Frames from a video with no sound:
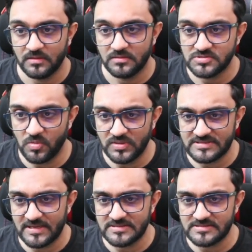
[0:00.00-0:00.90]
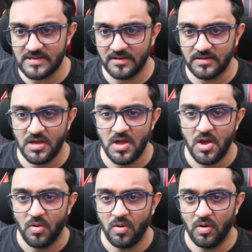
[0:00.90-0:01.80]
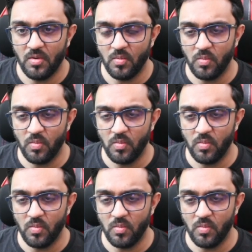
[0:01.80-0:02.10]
so once that is done uh,